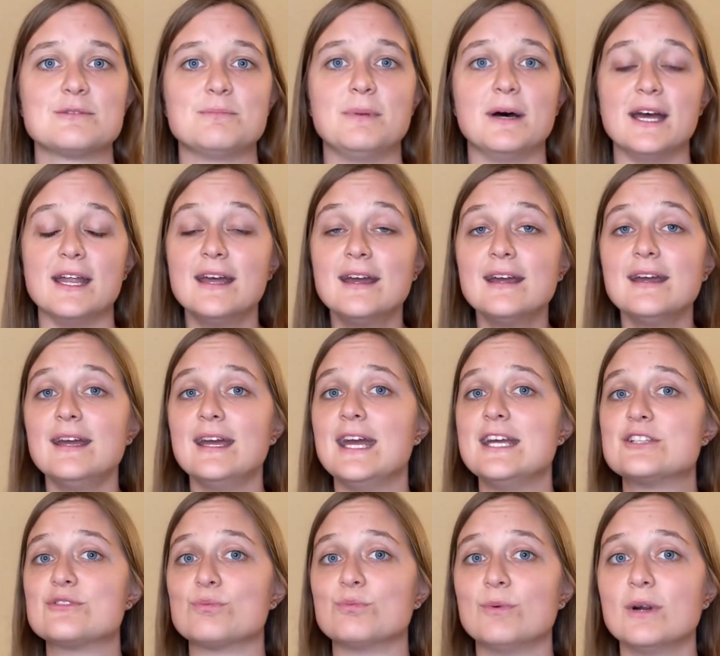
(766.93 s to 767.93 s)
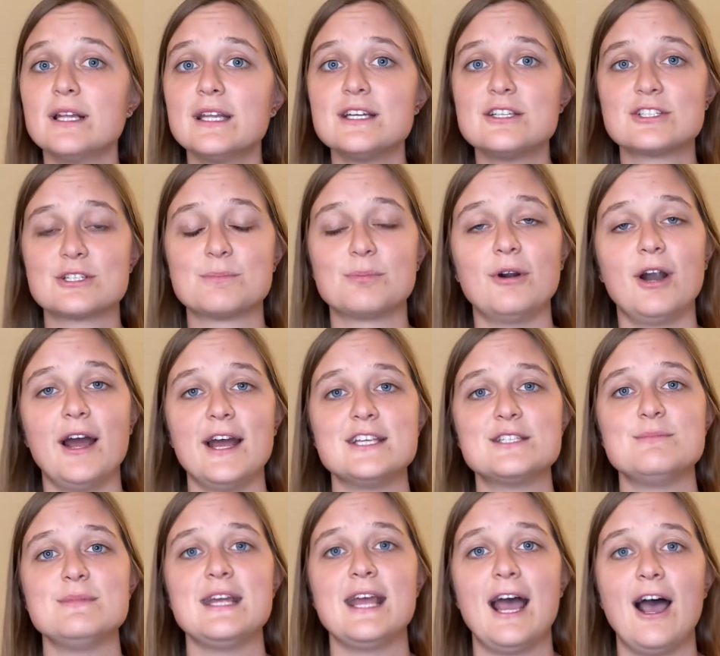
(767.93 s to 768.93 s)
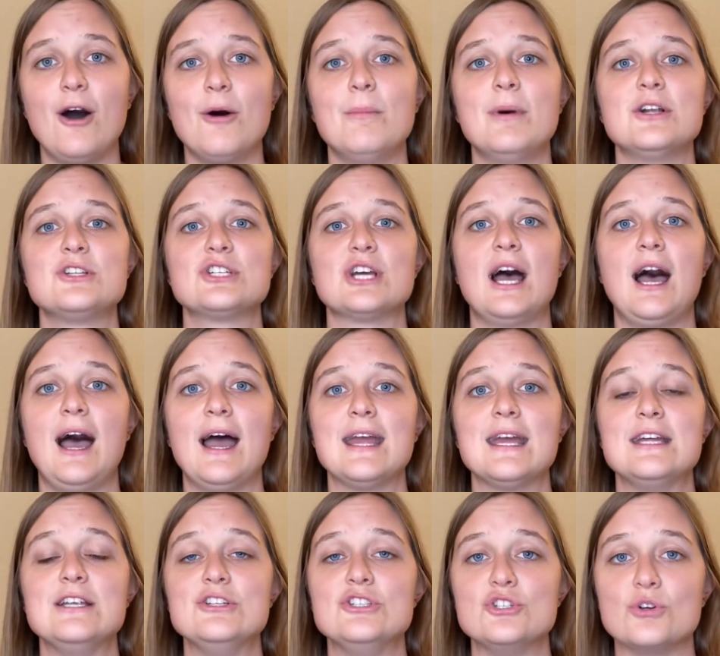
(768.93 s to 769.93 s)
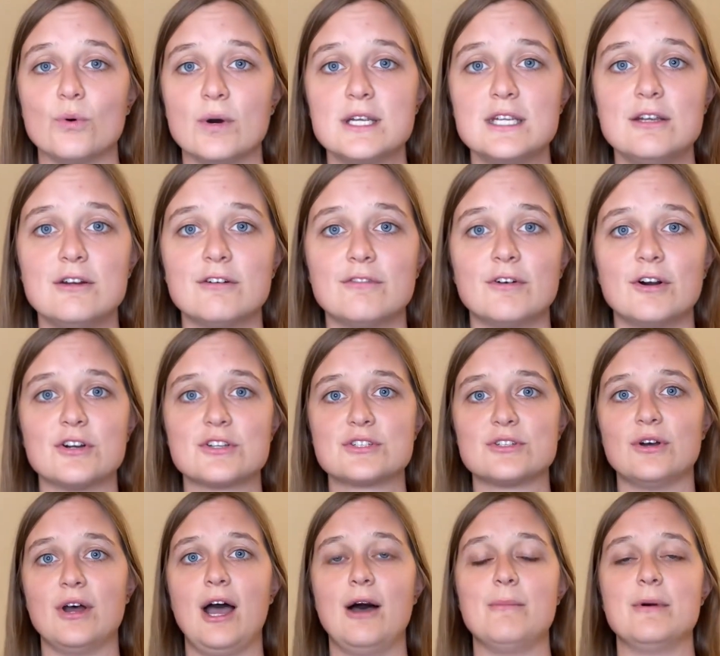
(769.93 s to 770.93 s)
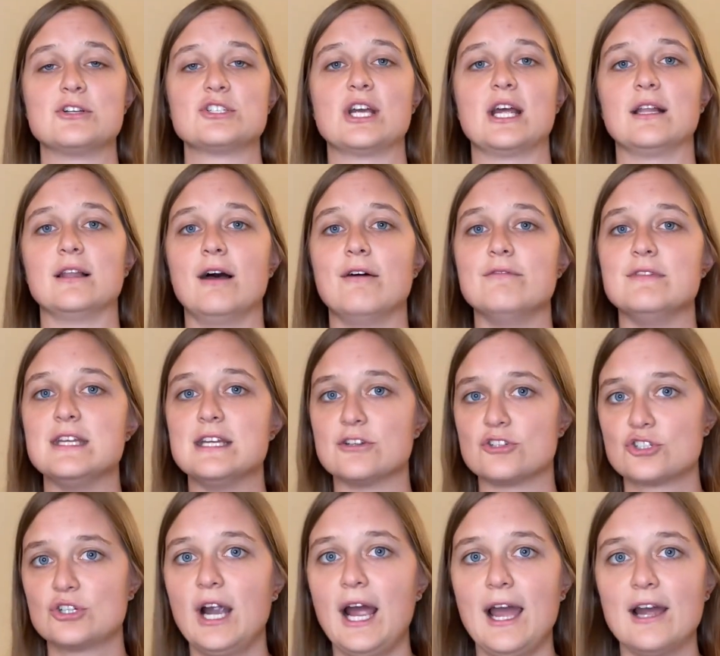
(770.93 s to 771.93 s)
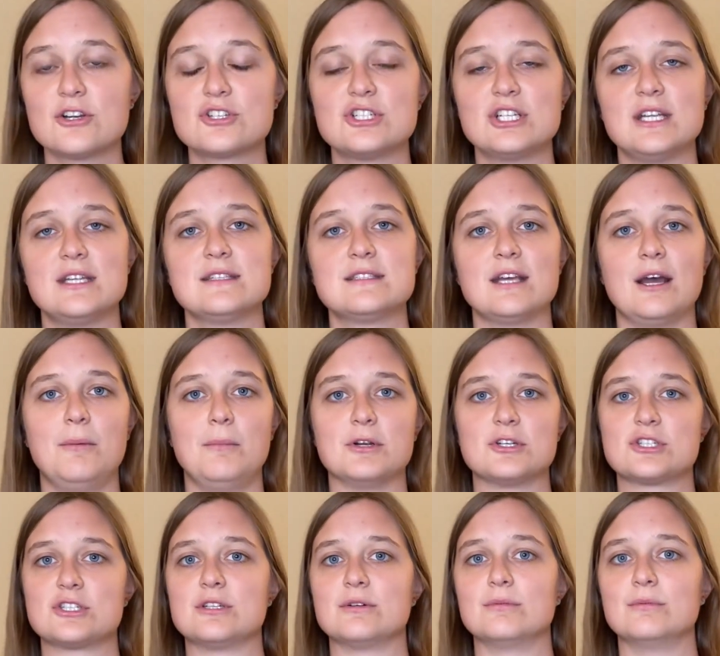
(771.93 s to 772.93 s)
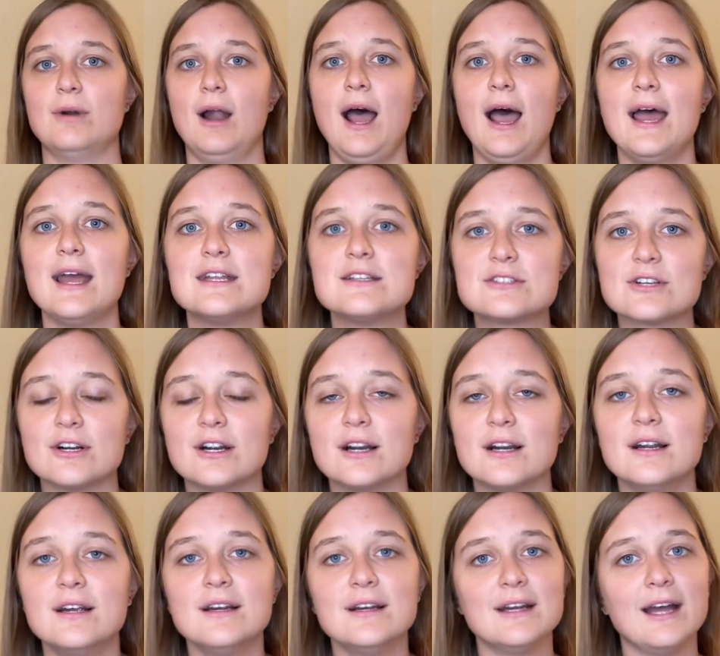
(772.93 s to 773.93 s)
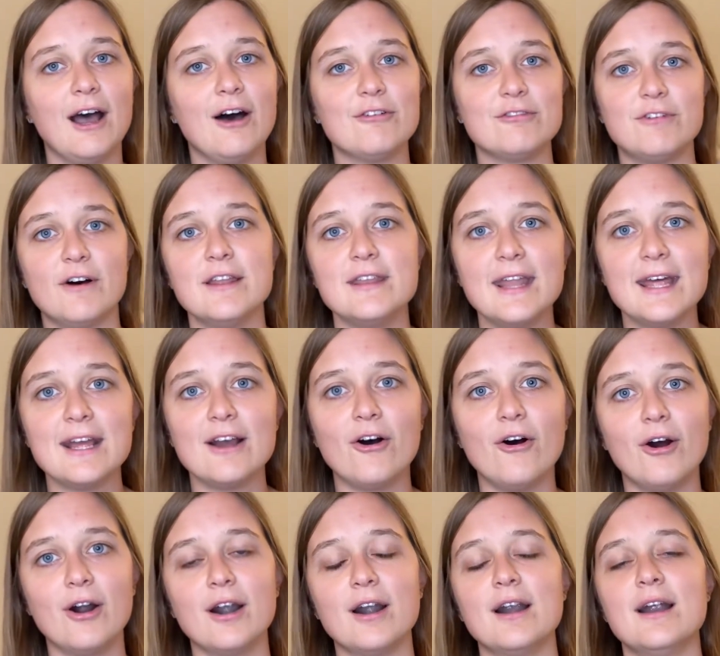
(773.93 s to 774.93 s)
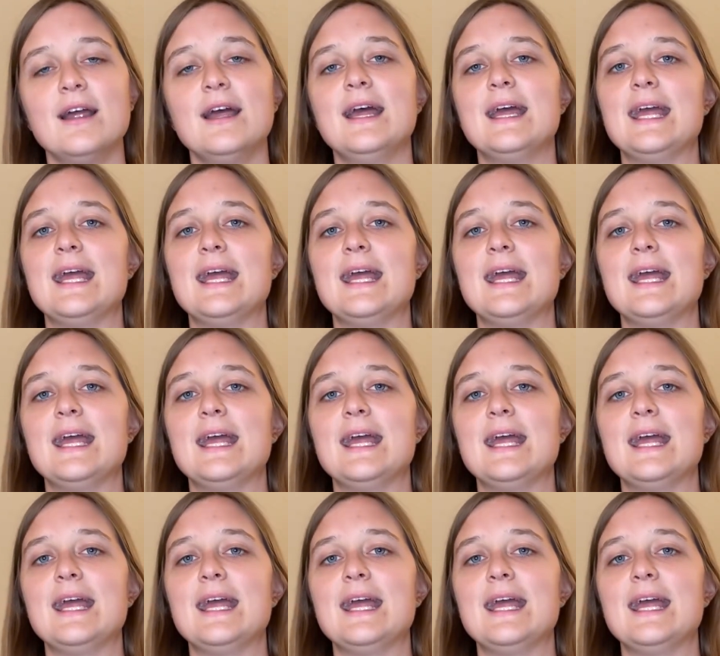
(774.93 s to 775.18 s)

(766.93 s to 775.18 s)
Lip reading: But it's really surprised me how much I enjoy Universal, how much I love the attractions, how much the rides are, how fun they are.